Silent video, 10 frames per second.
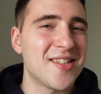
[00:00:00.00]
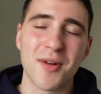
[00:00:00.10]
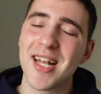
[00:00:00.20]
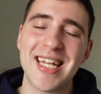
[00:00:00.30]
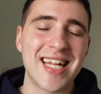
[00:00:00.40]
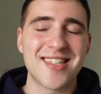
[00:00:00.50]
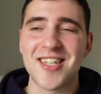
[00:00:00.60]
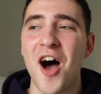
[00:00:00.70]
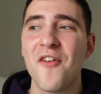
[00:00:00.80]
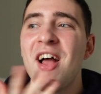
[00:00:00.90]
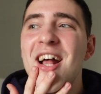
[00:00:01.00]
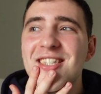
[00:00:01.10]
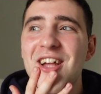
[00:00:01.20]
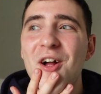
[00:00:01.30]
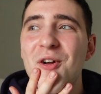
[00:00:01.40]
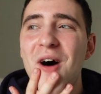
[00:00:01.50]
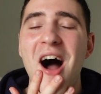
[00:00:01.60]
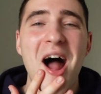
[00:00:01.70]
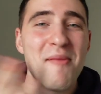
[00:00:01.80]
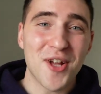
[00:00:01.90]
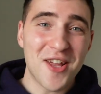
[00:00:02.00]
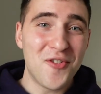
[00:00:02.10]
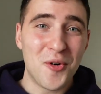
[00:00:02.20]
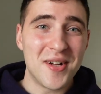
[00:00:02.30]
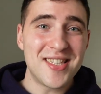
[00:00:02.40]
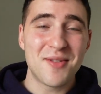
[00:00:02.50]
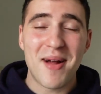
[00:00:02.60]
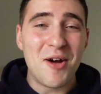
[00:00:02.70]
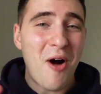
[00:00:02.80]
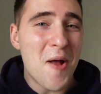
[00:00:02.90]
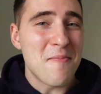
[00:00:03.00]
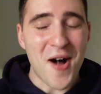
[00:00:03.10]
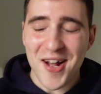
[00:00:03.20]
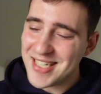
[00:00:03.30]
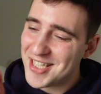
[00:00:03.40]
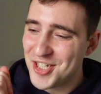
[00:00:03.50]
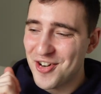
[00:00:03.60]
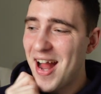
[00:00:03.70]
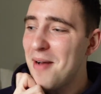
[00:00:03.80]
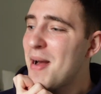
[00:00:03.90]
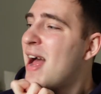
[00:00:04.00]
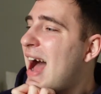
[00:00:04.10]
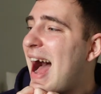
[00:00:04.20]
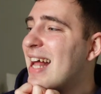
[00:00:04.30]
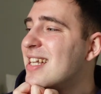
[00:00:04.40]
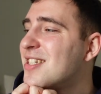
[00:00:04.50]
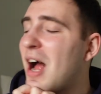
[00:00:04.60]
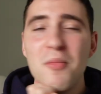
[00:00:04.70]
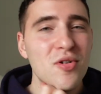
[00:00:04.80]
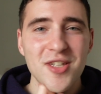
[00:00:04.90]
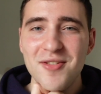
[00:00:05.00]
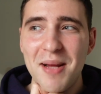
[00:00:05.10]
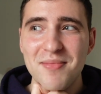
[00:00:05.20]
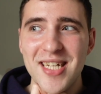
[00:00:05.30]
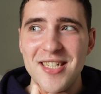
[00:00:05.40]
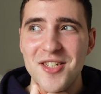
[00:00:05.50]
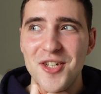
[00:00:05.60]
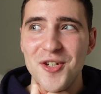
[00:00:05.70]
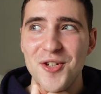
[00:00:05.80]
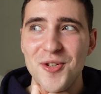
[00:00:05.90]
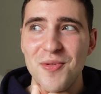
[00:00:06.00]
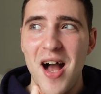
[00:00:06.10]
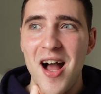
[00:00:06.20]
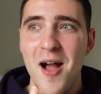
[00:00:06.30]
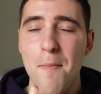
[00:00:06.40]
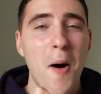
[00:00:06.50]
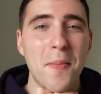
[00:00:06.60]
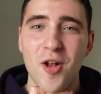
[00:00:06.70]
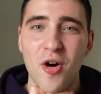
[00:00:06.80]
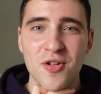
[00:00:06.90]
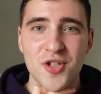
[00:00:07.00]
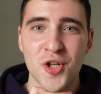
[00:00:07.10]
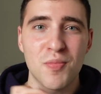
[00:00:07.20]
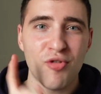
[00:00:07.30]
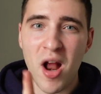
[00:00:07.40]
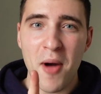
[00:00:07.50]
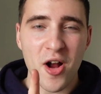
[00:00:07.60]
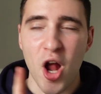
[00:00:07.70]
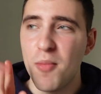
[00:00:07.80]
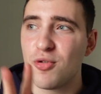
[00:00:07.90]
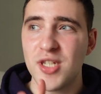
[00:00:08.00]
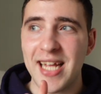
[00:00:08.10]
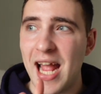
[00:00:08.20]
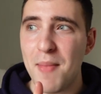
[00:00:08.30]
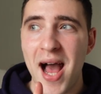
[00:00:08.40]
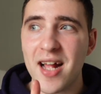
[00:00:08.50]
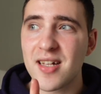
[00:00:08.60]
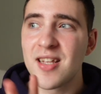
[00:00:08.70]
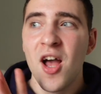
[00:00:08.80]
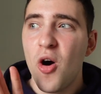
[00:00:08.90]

some cleaning stuff. So I'm looking forward to my little Home Bargains trip. And I'm also tempted to pop along to Primark Home or TK Maxx